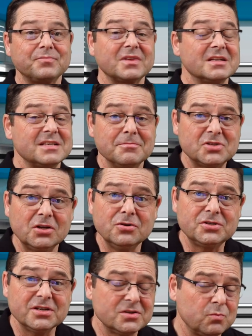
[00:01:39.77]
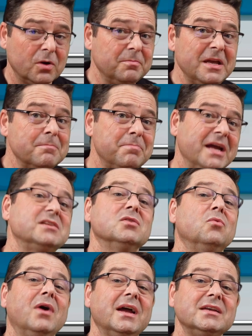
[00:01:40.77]
Some solutions will be better
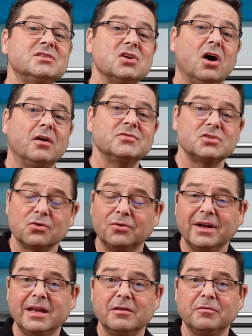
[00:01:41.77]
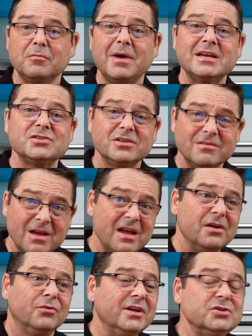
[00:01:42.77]
ways of storing information,
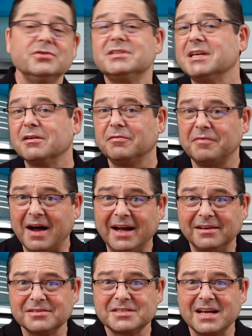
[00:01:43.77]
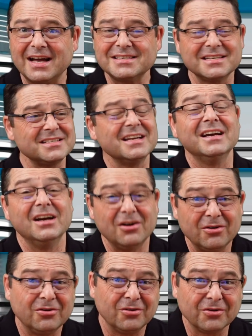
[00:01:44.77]
reducing file sizes,
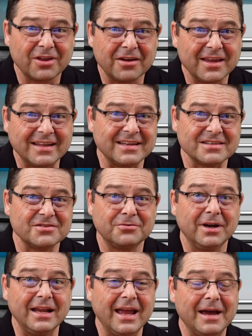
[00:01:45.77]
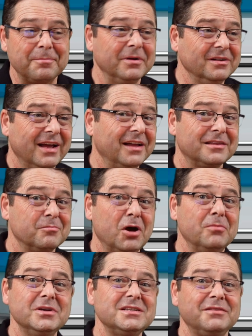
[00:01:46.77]
although that doesn't really happen at the
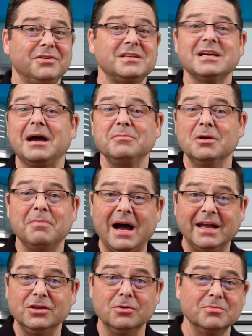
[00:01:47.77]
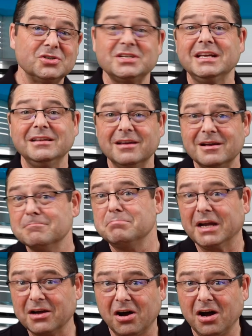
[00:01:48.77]
moment. Every time you buy a new machine,
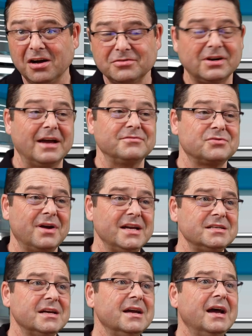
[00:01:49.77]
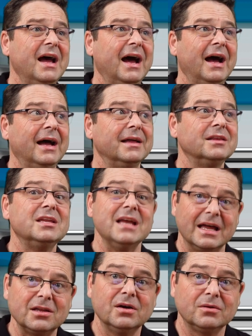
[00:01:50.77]
bigger hard drives, right? The
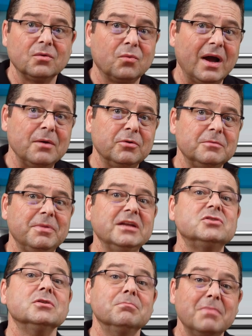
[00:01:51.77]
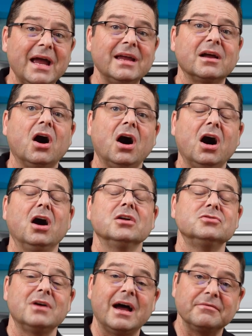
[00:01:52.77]
other way would be to make
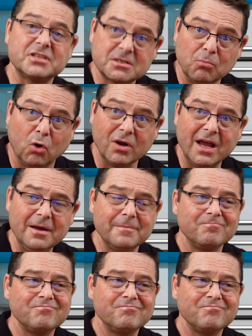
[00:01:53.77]
hard drives smaller,